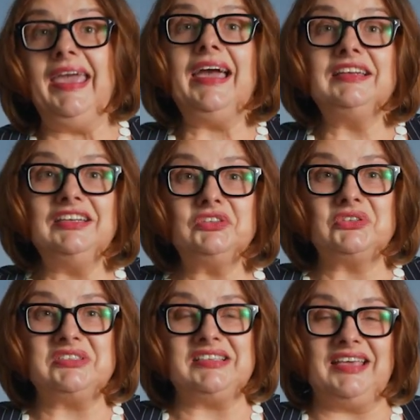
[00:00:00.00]
AI
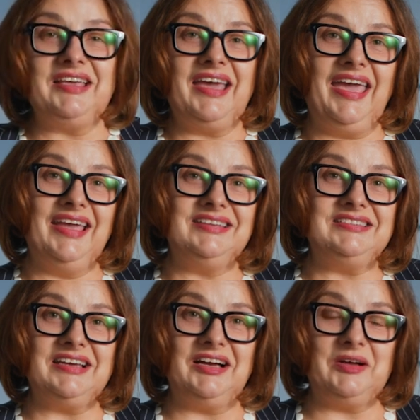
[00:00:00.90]
literacy
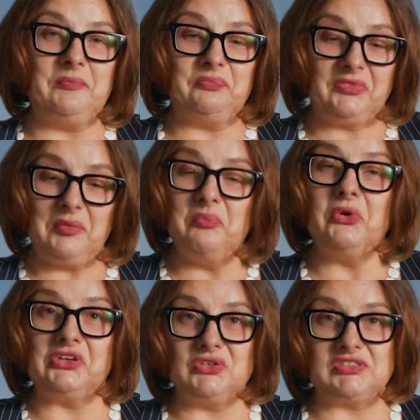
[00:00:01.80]
and um,
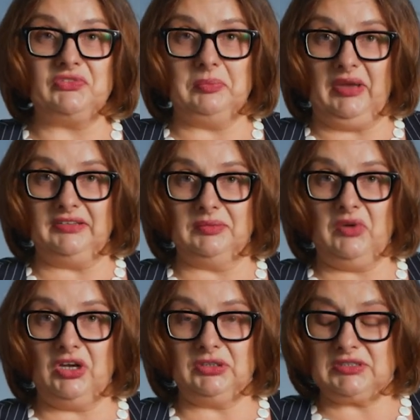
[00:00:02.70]
more useful mental
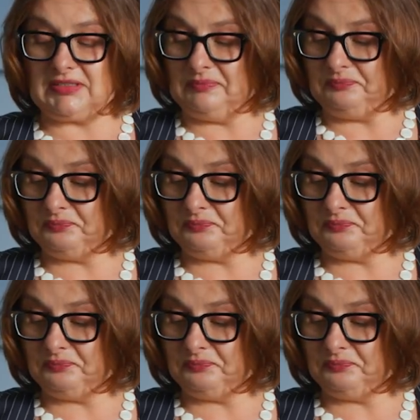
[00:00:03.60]
models.